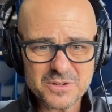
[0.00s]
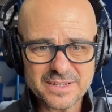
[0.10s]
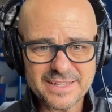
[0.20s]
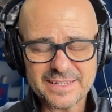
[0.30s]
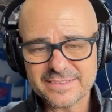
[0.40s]

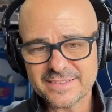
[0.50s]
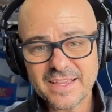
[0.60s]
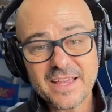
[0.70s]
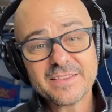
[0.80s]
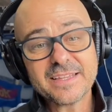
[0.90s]
and
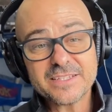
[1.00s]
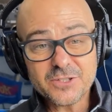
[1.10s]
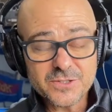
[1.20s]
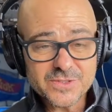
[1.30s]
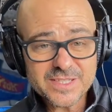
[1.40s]
then
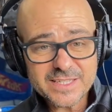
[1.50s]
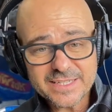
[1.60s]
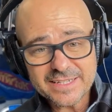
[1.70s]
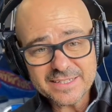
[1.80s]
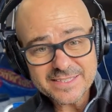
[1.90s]
use
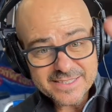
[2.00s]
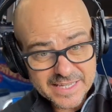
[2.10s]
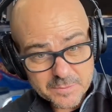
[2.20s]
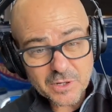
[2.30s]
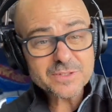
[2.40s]
the
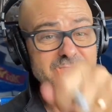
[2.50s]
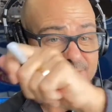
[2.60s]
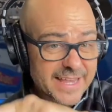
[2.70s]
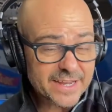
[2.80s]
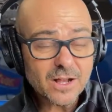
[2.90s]
steamer to
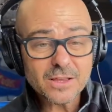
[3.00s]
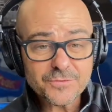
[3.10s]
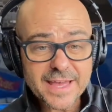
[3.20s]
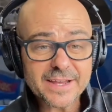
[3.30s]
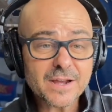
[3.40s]
take all of
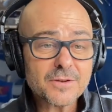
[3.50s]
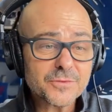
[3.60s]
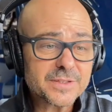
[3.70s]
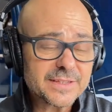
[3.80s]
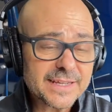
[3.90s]
that off,
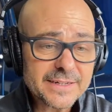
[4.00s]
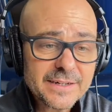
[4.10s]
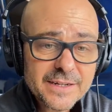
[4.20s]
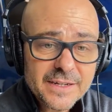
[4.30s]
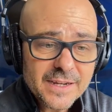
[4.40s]
and then
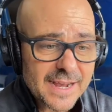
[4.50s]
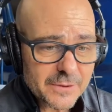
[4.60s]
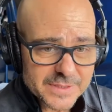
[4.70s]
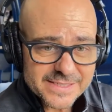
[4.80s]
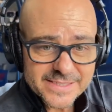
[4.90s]
I
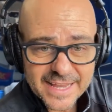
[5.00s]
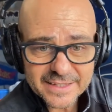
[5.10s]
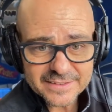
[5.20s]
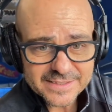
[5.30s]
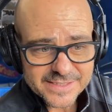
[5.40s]
would
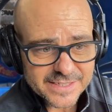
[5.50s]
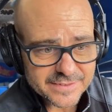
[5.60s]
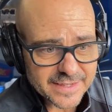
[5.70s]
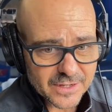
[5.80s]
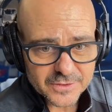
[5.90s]
sand the seat
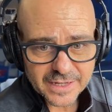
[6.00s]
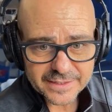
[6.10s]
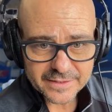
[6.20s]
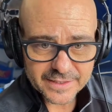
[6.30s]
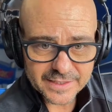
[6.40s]
down
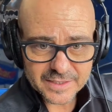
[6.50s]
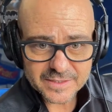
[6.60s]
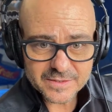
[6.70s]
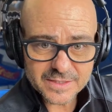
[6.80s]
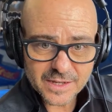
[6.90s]
lightly
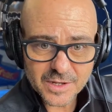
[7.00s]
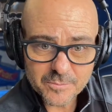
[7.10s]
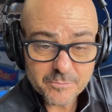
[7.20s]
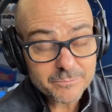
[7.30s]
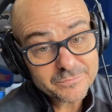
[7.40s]
and
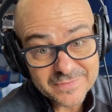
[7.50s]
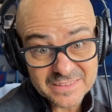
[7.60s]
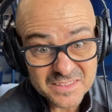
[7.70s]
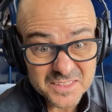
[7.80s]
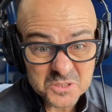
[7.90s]

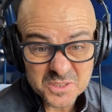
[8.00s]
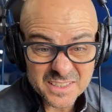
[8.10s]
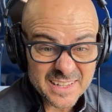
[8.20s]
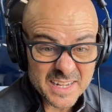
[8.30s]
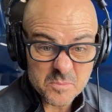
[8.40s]

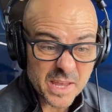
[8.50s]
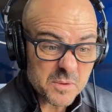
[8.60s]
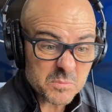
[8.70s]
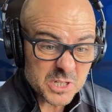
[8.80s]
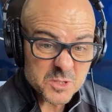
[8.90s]
literally like a
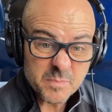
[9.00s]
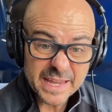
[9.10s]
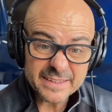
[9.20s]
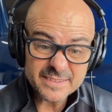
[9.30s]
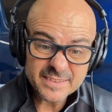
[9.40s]
paintbrush
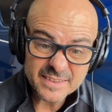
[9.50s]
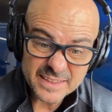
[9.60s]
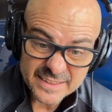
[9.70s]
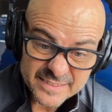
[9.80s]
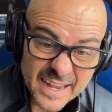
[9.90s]
paint
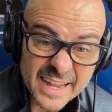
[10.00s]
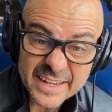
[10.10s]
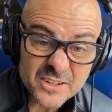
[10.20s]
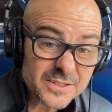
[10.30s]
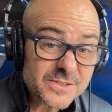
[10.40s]
the
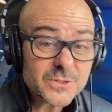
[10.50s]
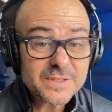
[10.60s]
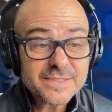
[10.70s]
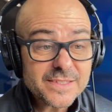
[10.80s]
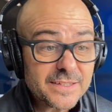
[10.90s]
dye onto
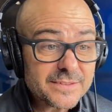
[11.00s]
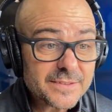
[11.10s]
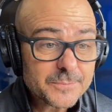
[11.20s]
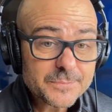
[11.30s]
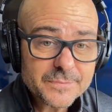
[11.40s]
the seat.
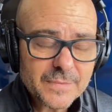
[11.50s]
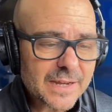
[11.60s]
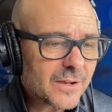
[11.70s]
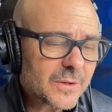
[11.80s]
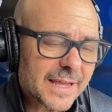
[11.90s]

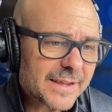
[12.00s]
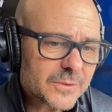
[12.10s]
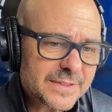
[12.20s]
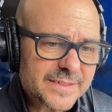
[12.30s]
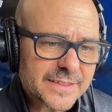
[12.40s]
But I
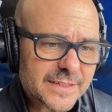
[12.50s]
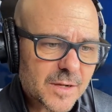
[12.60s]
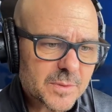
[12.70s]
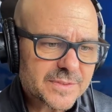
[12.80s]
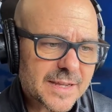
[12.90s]
only did it a
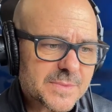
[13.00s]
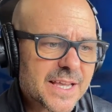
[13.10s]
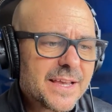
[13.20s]
couple times.